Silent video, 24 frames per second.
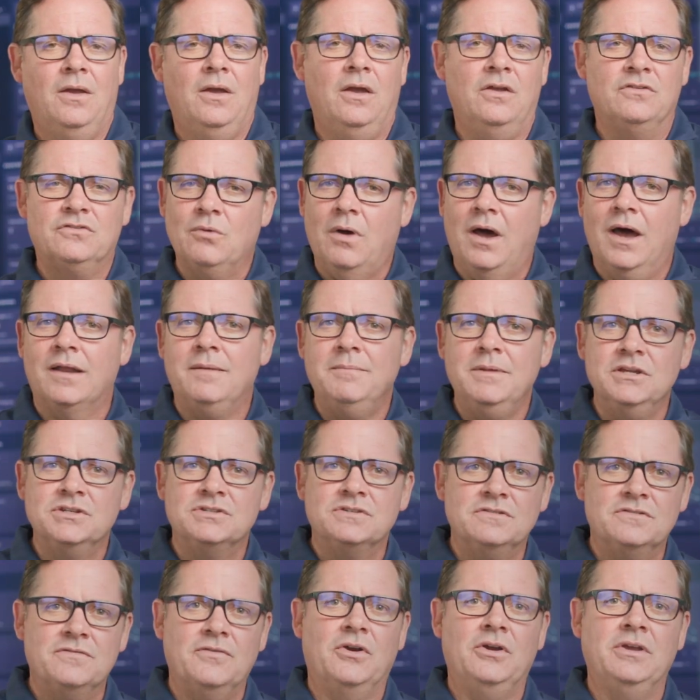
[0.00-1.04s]
And so
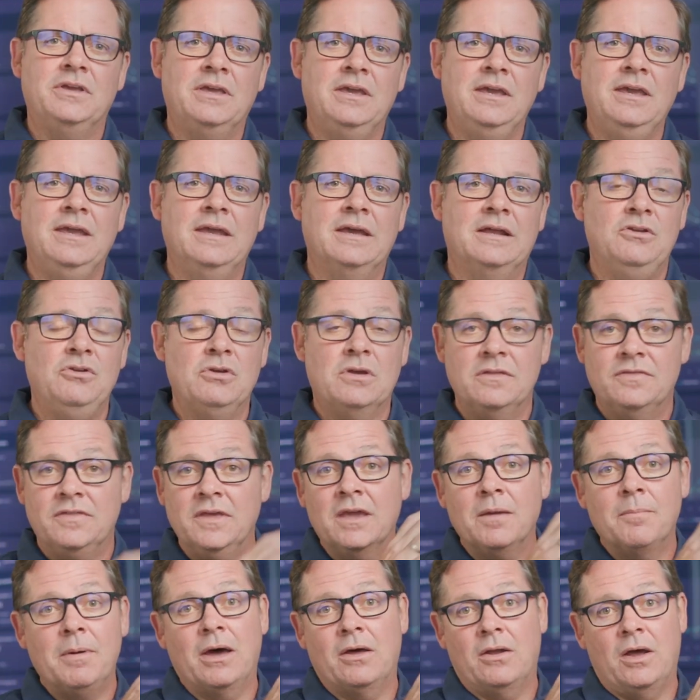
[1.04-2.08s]
automation is very key, and you can
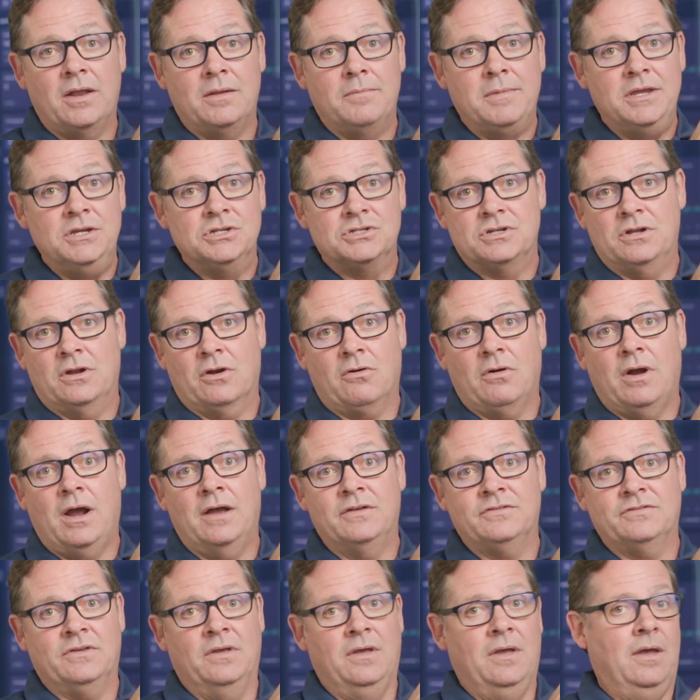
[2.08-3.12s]
think about automation
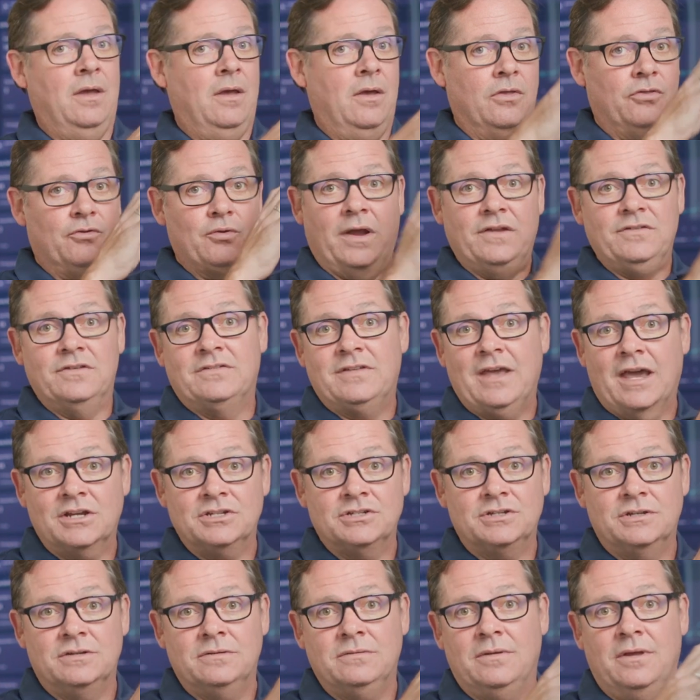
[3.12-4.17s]
across threat
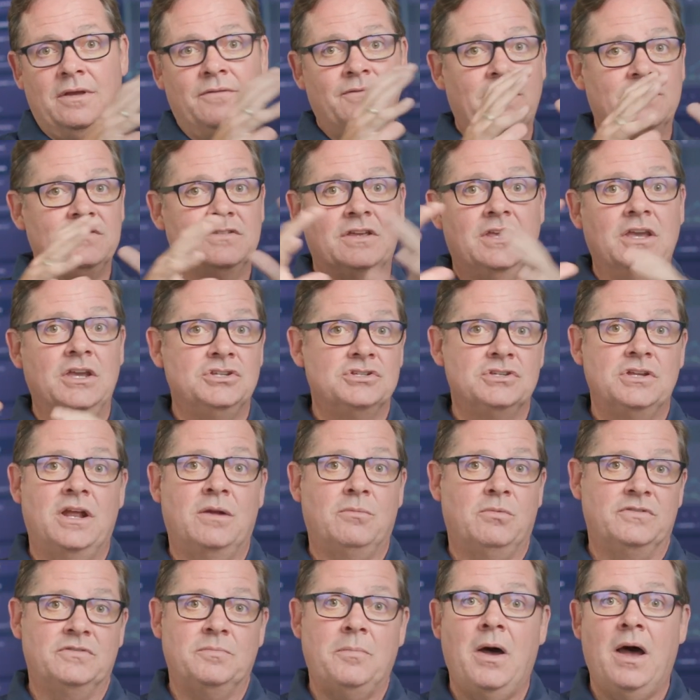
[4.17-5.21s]
detection, investigation,
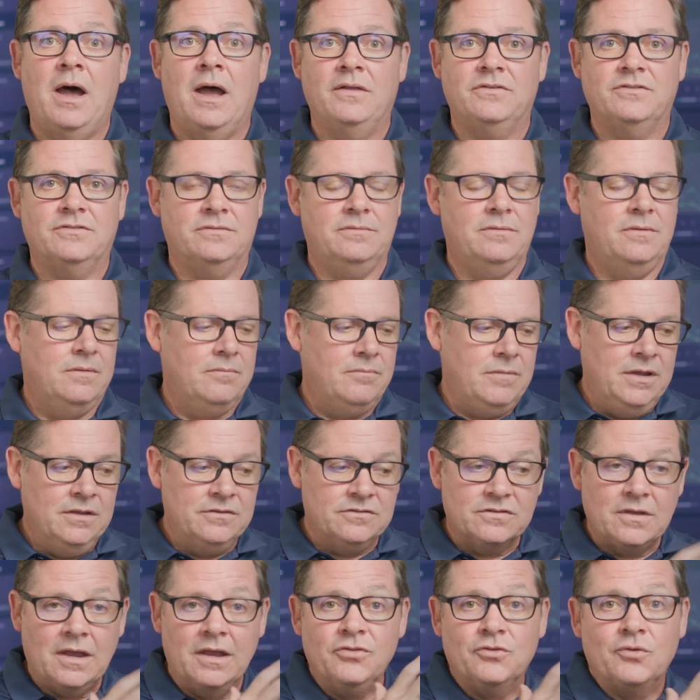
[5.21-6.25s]
and response.
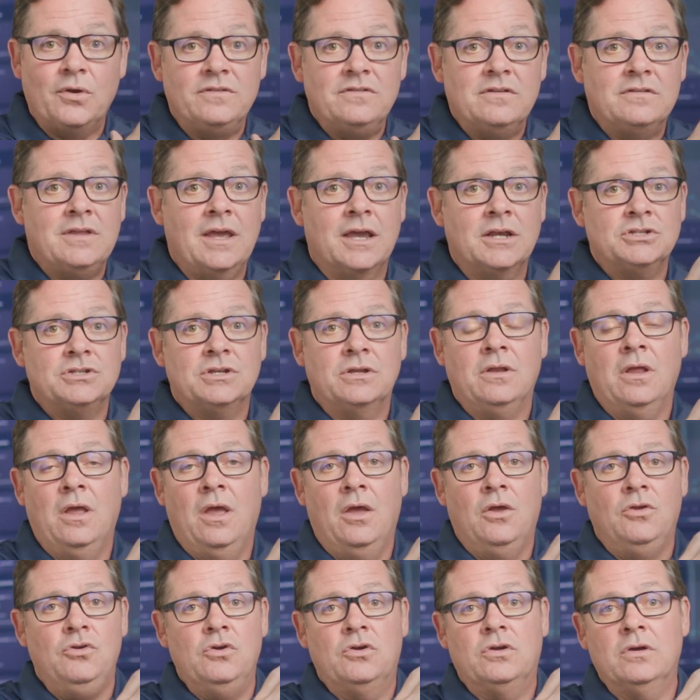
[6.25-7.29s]
Inside threat detection,
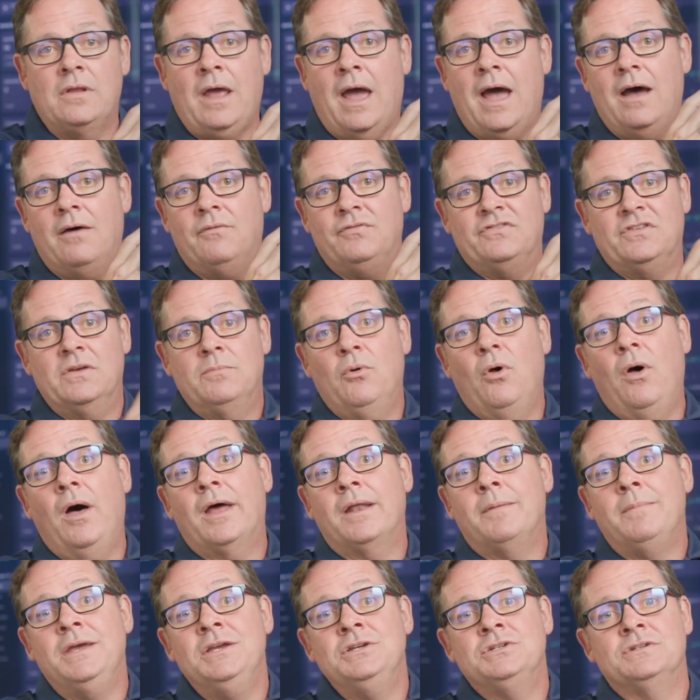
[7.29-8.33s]
you could have simple
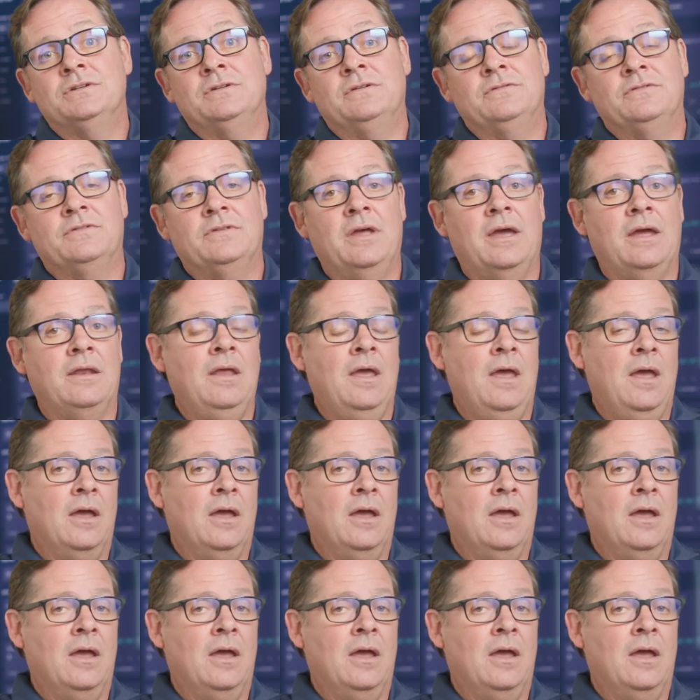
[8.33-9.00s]
automations that